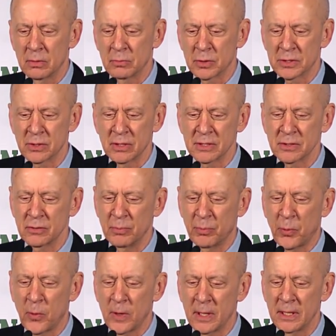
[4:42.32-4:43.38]
What's also
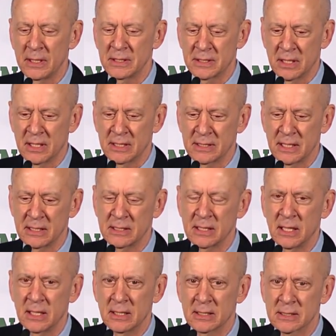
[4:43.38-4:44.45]
important is that, as I
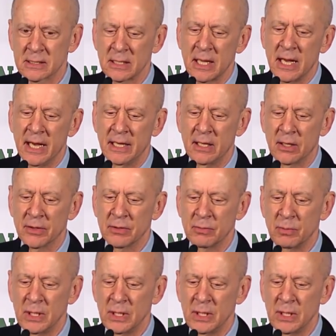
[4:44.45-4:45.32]
say in the slide, other